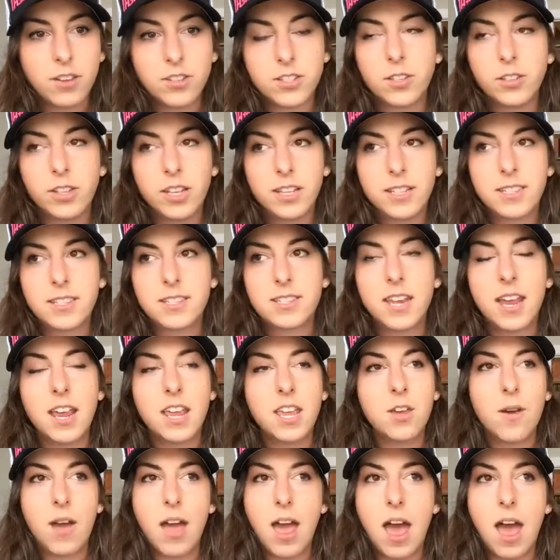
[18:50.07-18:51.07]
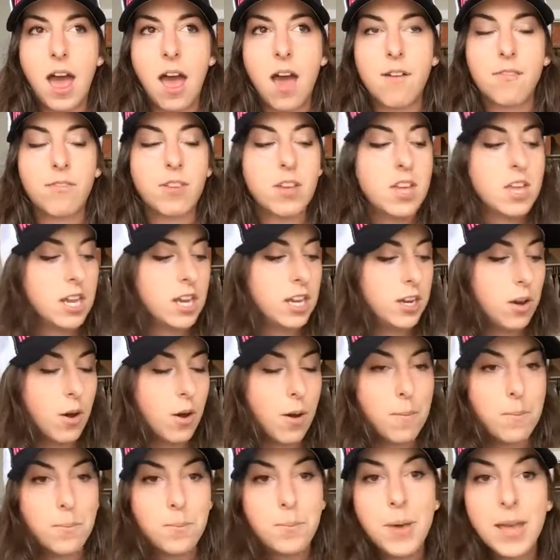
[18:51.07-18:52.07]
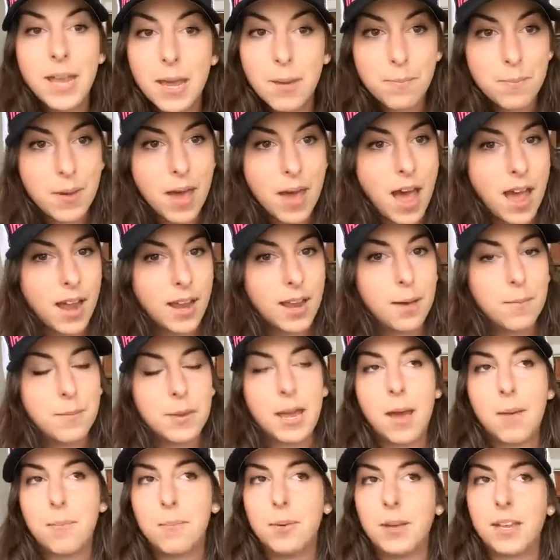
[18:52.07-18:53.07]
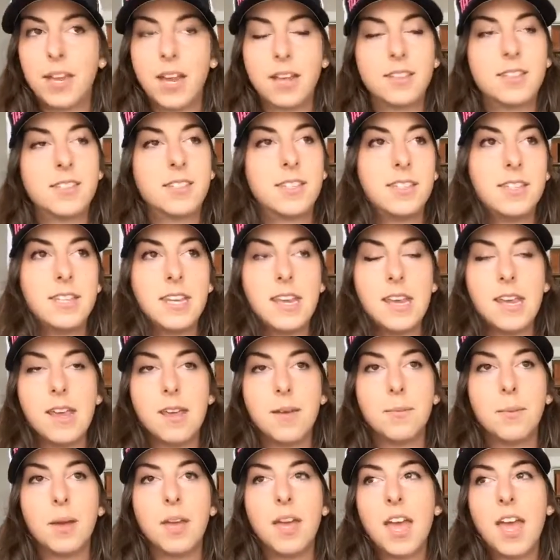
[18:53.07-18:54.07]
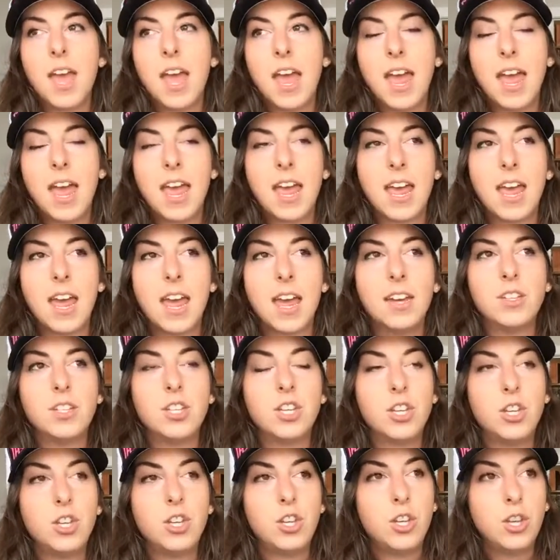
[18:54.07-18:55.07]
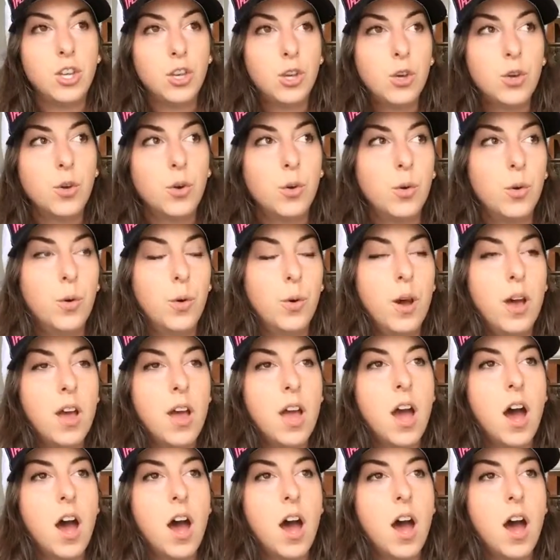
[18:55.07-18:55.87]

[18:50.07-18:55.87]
So let's say you have, a big at bat coming up against a team and you're